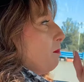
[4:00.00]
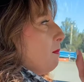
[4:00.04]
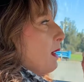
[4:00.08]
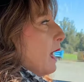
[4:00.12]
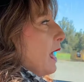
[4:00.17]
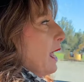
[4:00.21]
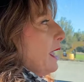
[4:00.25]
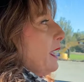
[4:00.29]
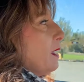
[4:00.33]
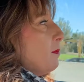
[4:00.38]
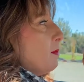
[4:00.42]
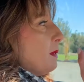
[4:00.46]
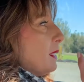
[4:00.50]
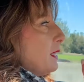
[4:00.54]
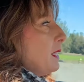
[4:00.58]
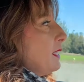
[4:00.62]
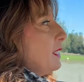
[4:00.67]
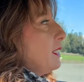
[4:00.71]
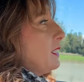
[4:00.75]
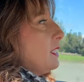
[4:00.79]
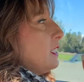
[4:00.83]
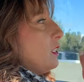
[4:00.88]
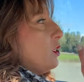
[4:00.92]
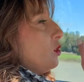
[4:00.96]
my
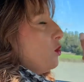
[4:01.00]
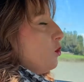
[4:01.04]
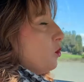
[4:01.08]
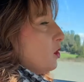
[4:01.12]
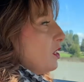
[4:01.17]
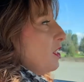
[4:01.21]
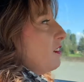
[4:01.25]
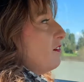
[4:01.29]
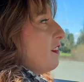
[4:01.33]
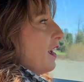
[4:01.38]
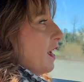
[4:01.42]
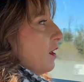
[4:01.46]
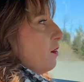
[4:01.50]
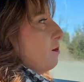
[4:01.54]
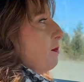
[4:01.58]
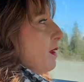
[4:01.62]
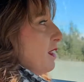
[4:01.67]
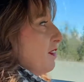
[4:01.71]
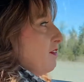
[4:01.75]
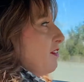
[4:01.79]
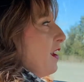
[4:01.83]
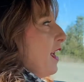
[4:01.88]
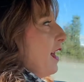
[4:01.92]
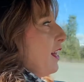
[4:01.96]
ability to live out
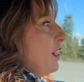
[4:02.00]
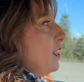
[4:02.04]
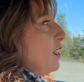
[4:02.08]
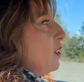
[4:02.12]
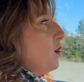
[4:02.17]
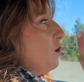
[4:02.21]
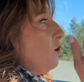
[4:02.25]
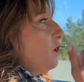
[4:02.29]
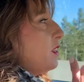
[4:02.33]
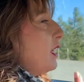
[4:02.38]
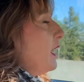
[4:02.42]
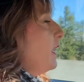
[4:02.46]
my value,